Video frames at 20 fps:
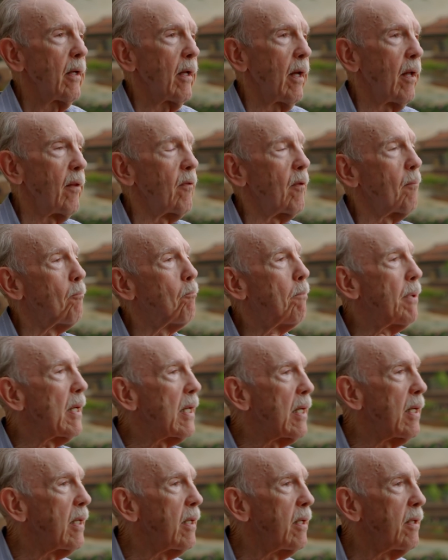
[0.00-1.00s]
and the
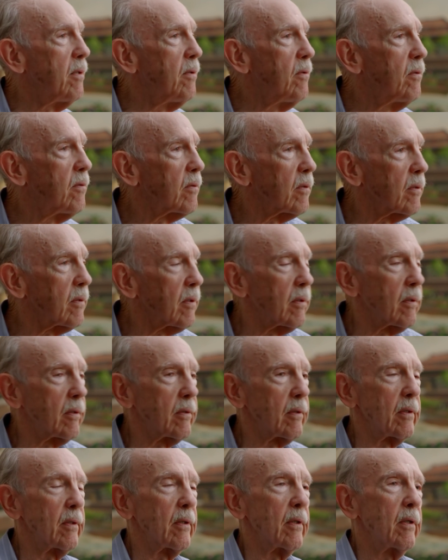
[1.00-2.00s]
beads and
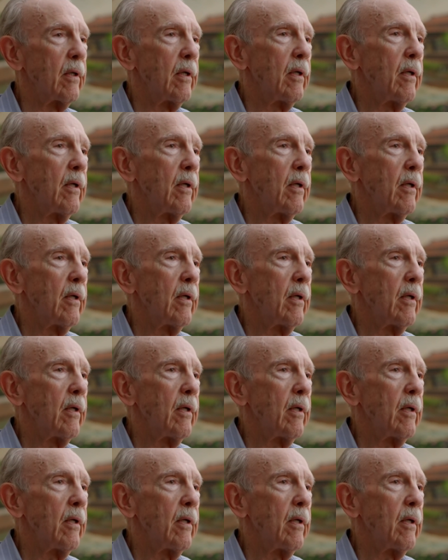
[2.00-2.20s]
the